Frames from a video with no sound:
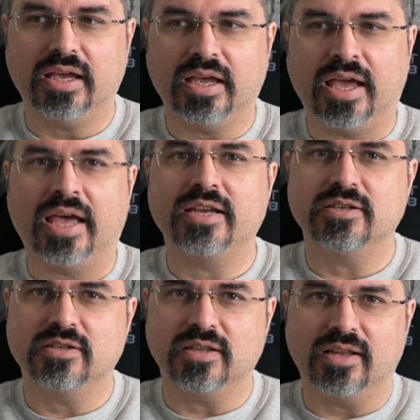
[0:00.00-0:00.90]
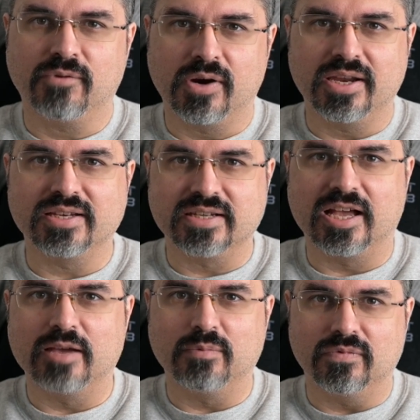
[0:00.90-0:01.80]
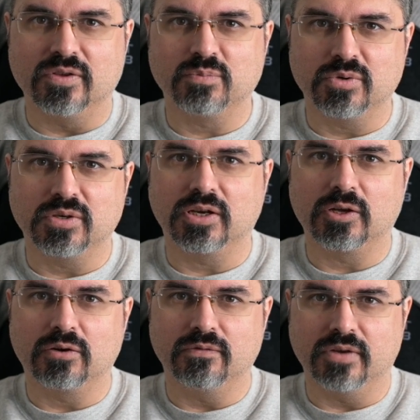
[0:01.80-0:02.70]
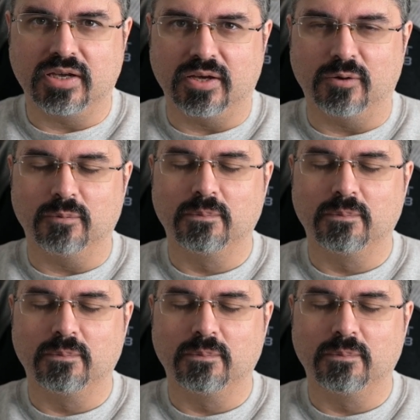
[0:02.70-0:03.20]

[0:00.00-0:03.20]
add to the running time of this particular video.